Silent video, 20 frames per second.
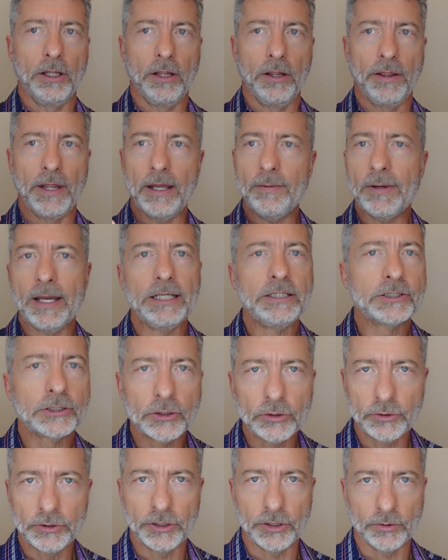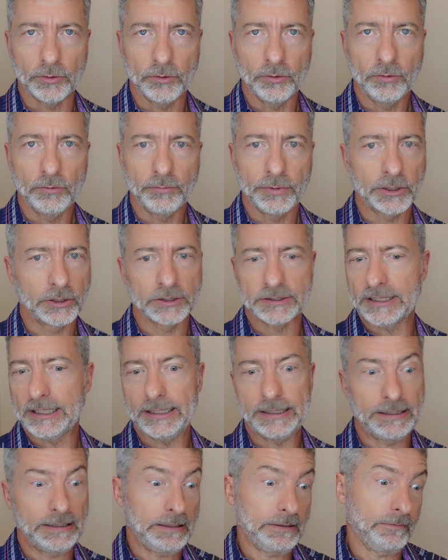they may sue you because
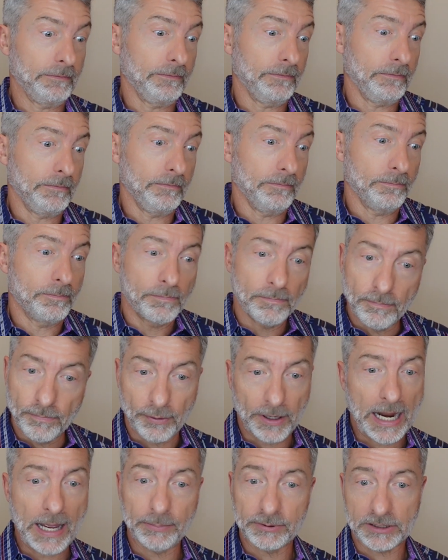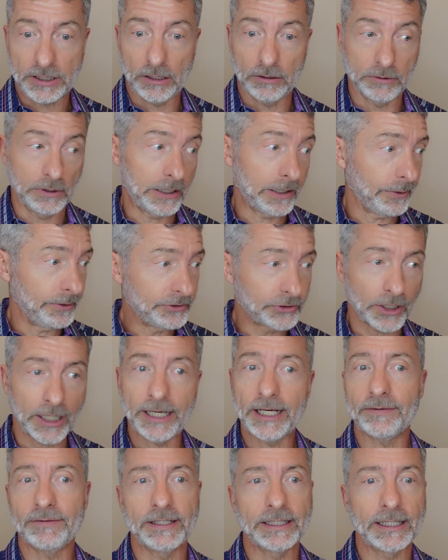they perhaps go, we
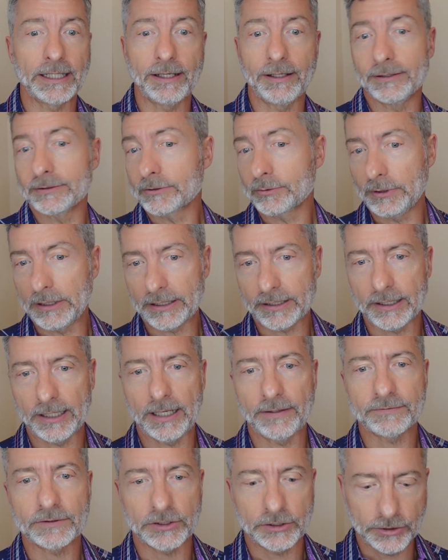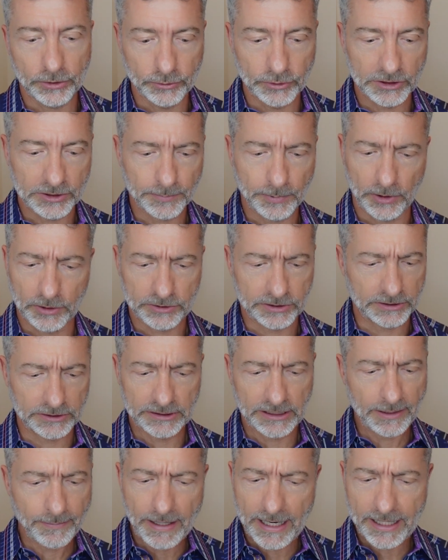tried everything else, we're not going to have to sue this person.
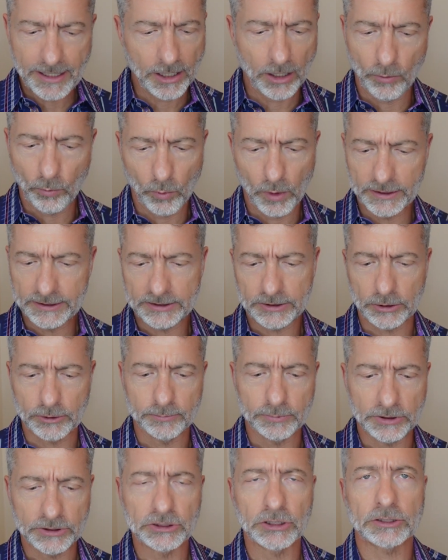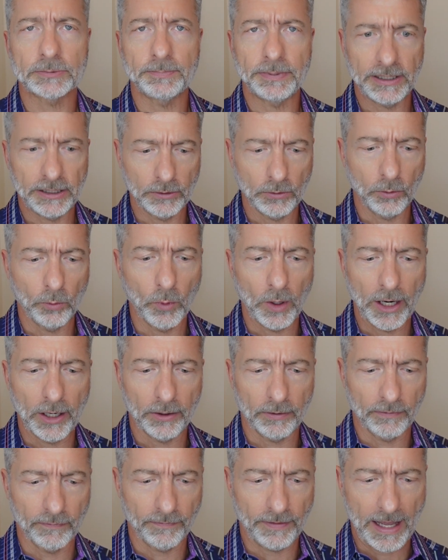They may not want to, but just be
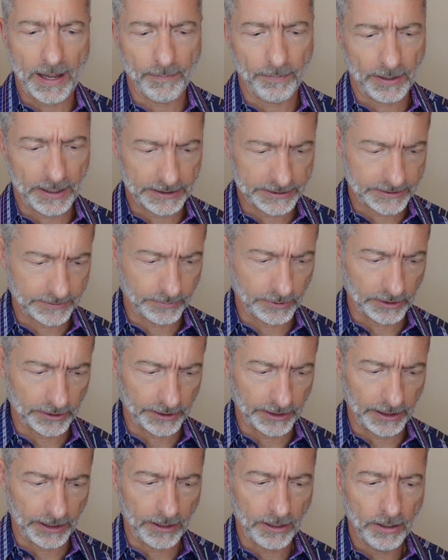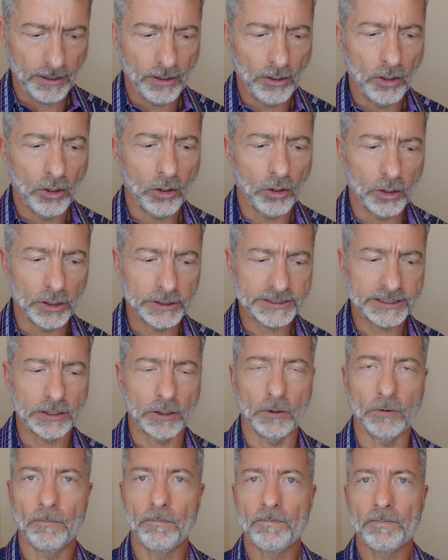aware of that possibility.
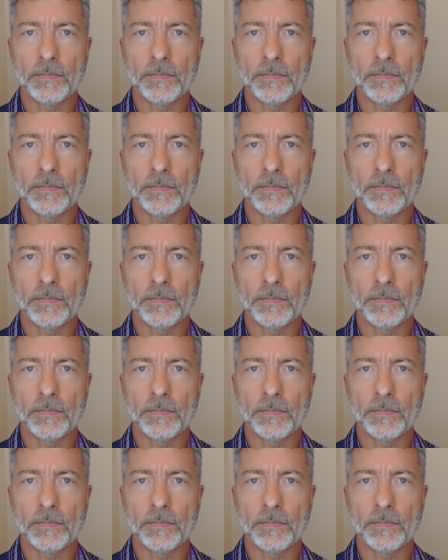Also,